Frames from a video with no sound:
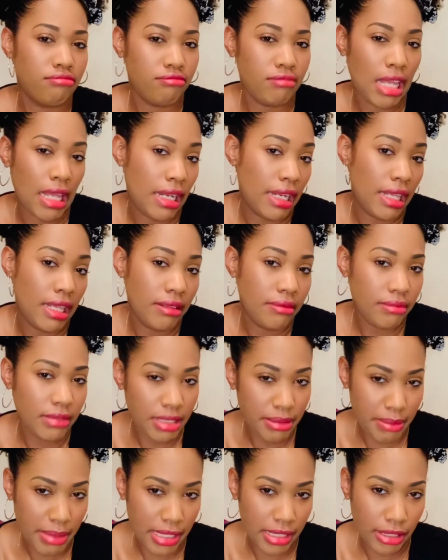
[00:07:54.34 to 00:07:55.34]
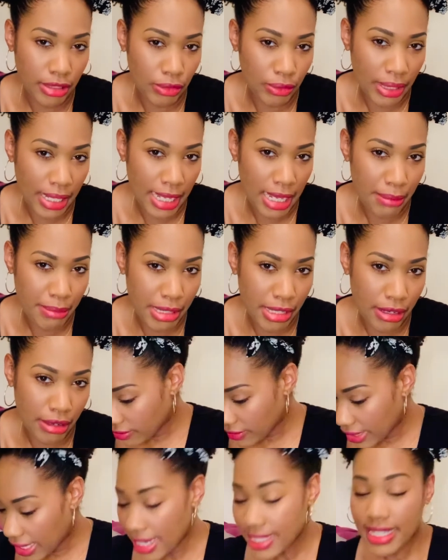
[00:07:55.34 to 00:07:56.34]
in it. He made a little cameo.
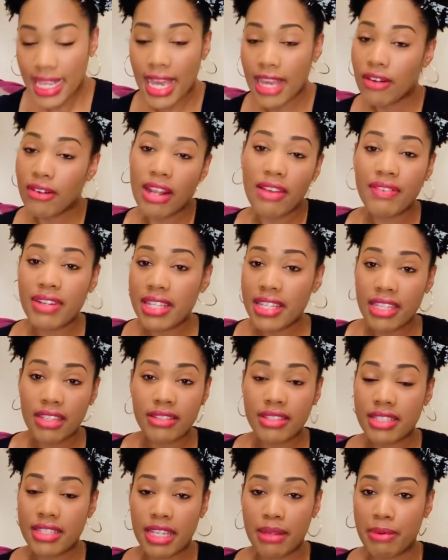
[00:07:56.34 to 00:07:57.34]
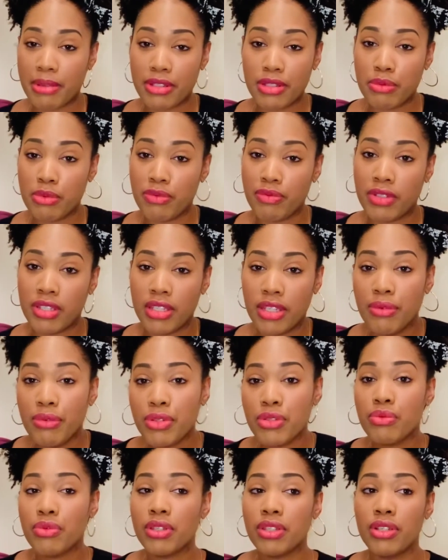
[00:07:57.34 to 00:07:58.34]
Guys, I don't have anything else to say about this movie. It
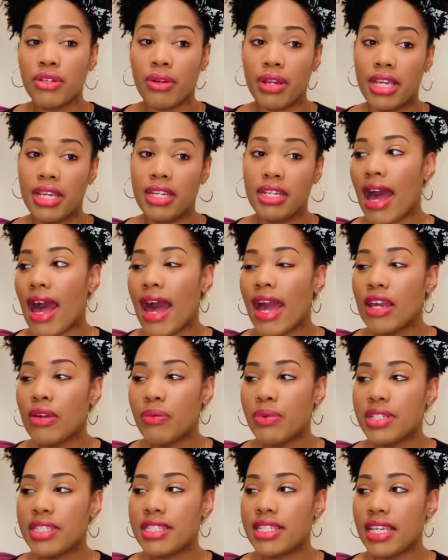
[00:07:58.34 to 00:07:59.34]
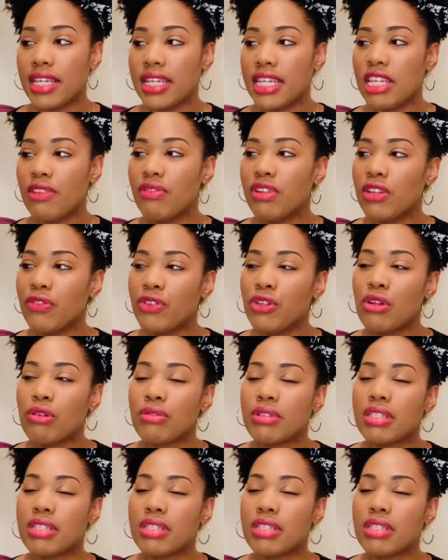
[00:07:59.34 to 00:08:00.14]
was really great. I would say even if you don't